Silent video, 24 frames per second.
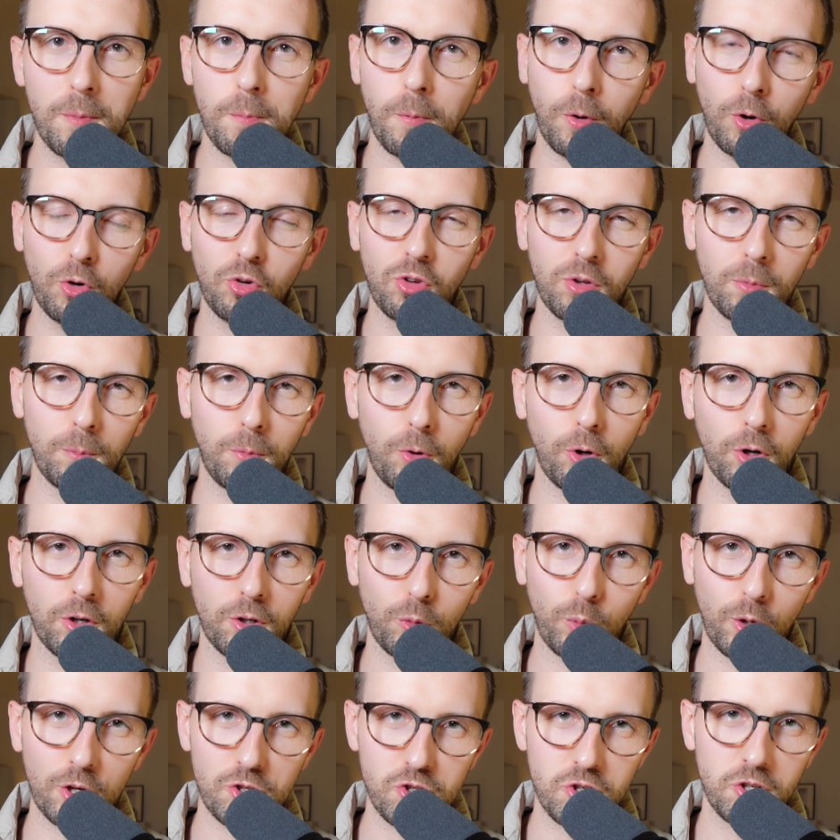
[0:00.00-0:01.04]
most important
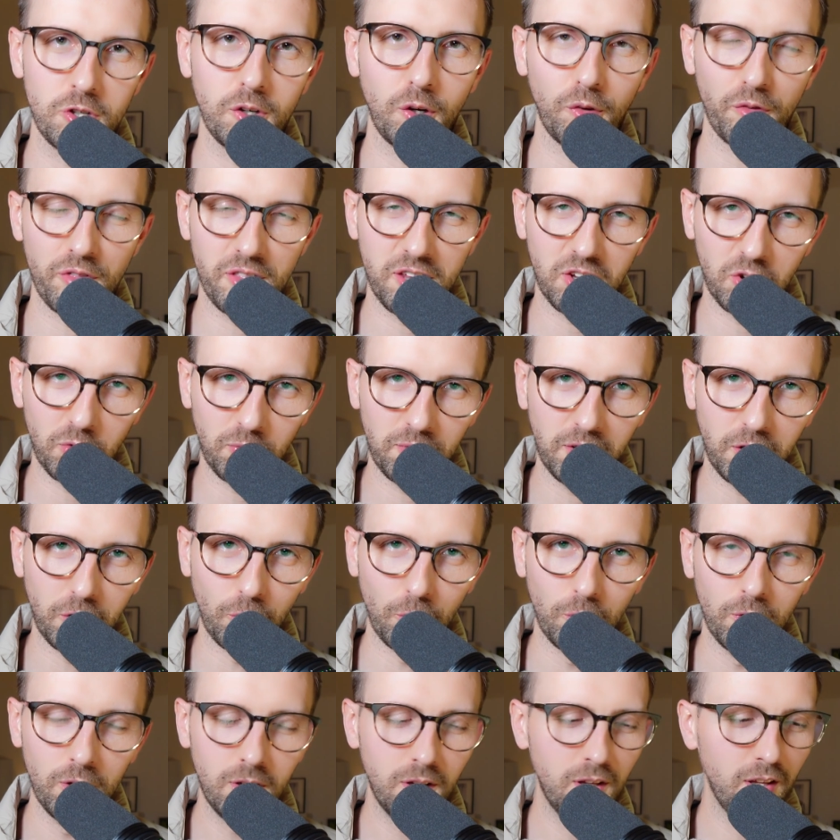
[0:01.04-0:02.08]
question of this
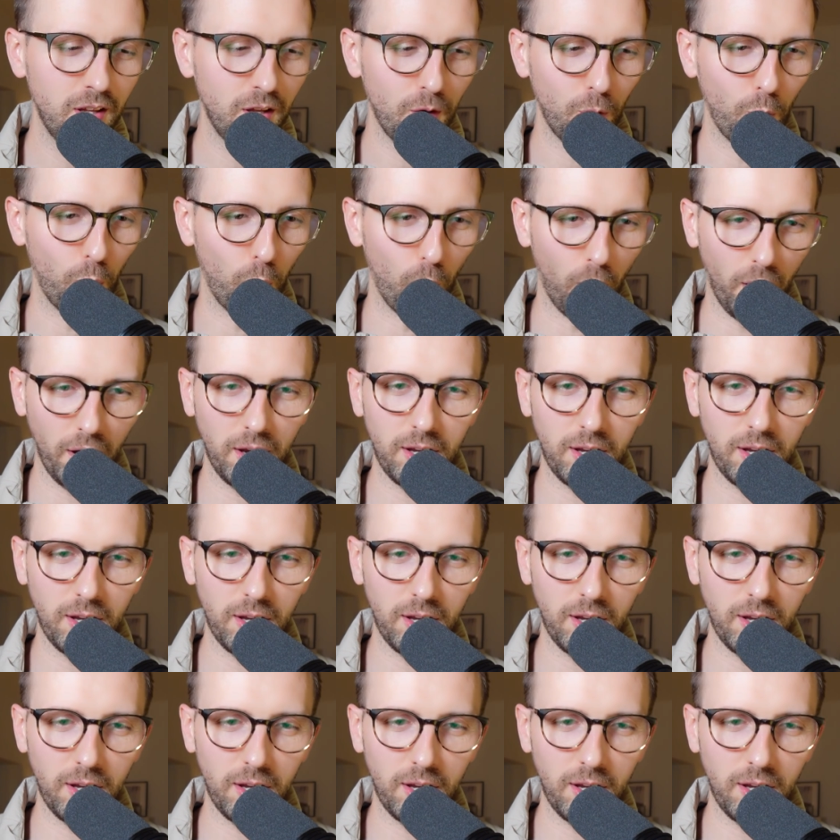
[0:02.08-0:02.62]
video. Why